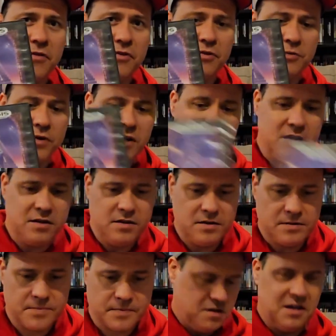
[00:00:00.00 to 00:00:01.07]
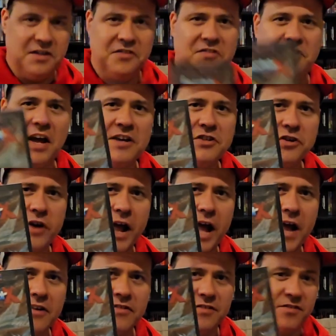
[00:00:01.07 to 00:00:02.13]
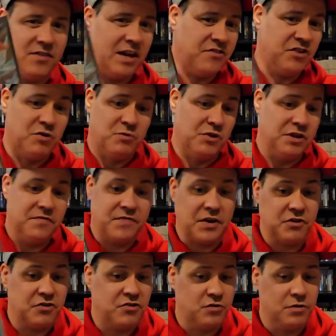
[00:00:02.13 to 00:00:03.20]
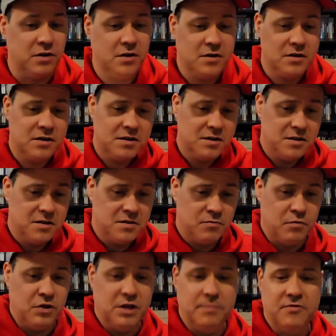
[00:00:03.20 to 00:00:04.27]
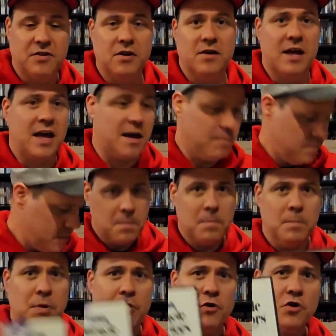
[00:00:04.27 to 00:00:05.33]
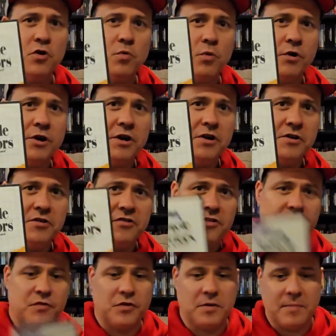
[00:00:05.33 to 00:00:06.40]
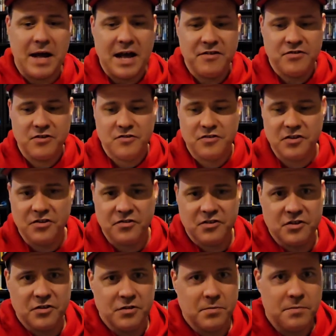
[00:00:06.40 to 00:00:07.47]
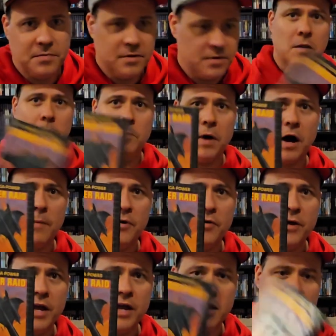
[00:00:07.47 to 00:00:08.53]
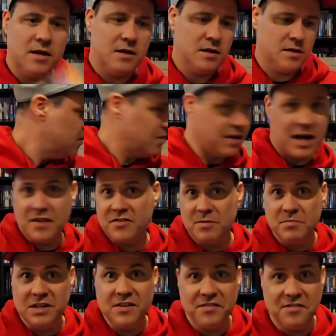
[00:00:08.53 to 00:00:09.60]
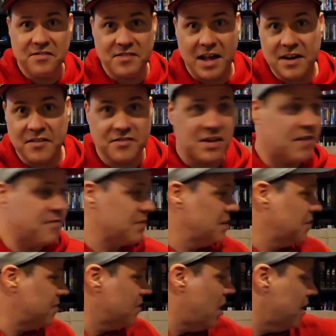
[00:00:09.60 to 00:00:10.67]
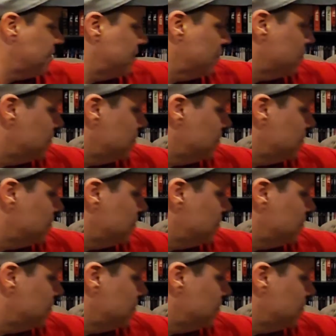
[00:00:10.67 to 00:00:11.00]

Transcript: 3, and Sector X. This is actually a really fun shooter. Really obscure game. Miracle Warriors for the Master System. Bomber Raid. Again, some decent Sega stuff in this lot too.